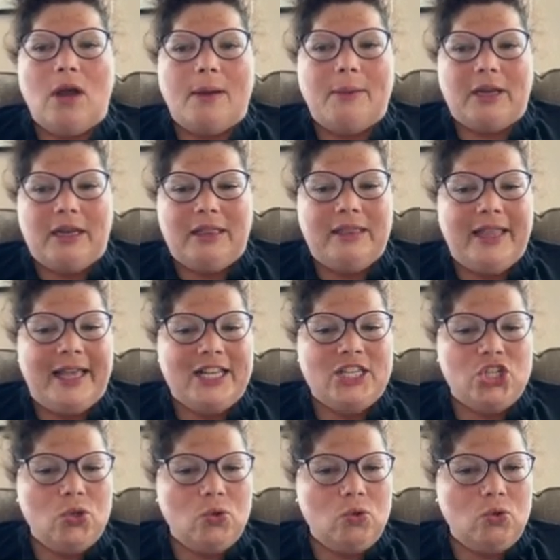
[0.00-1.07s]
I'm going to
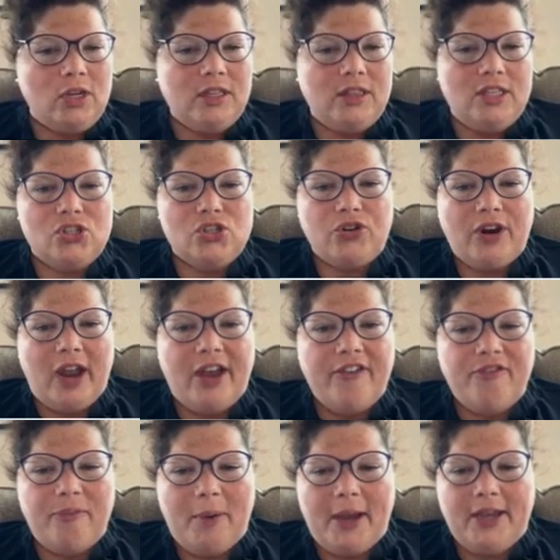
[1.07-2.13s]
let you look at this
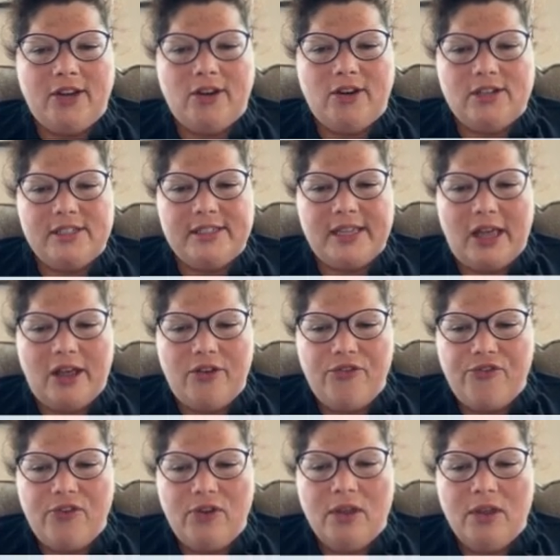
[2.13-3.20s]
graph by
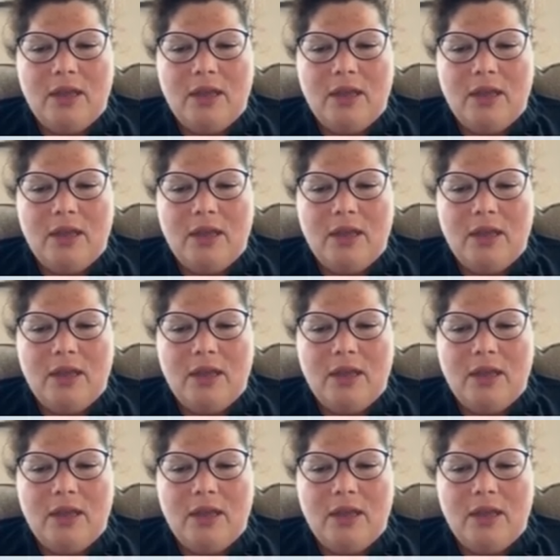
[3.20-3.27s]
yourself,